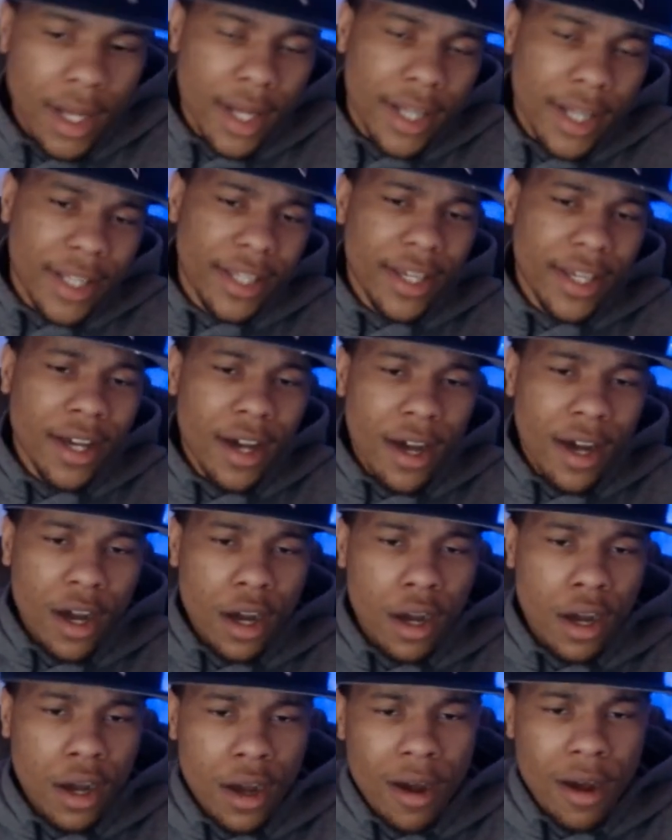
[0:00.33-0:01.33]

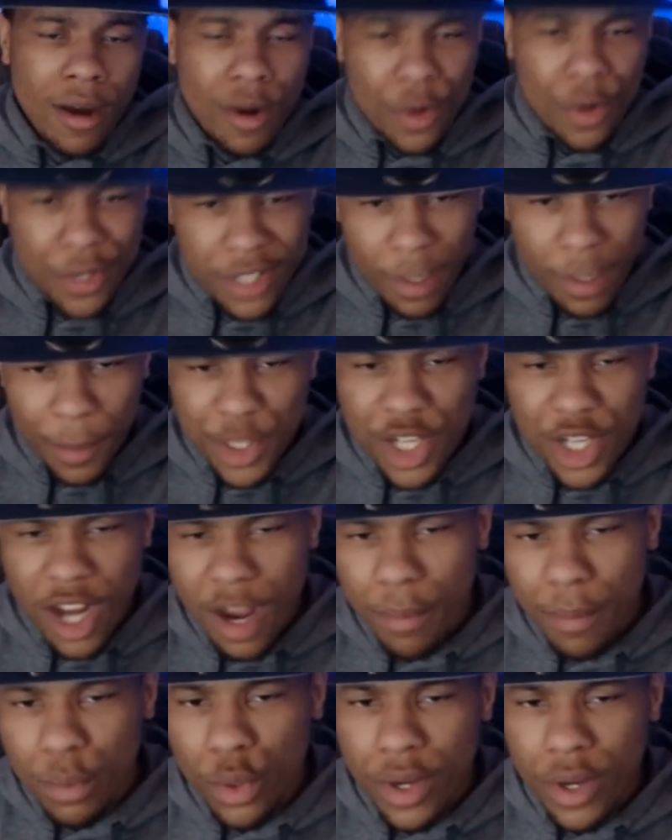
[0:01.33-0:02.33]
Yo, what's up with y'all
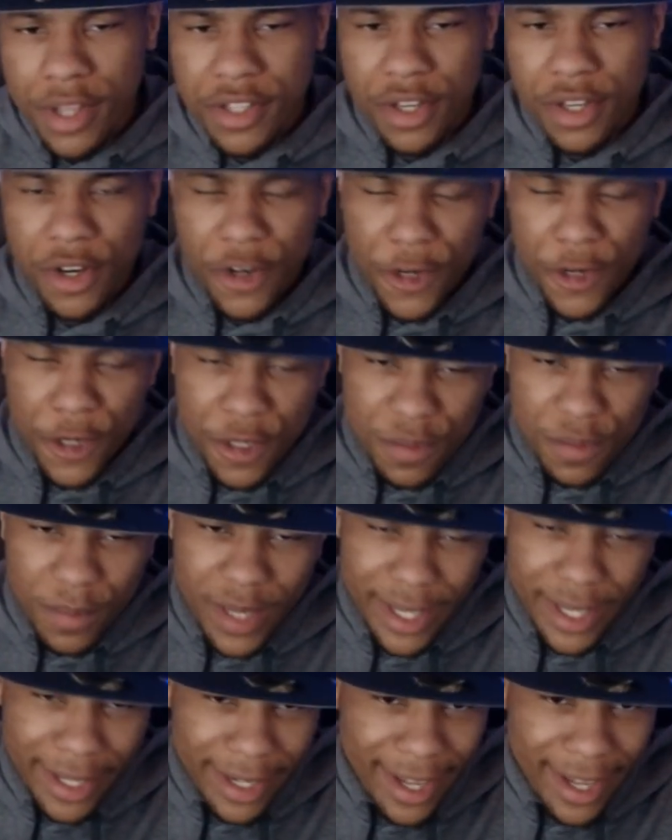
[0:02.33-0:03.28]
boys and girls, man?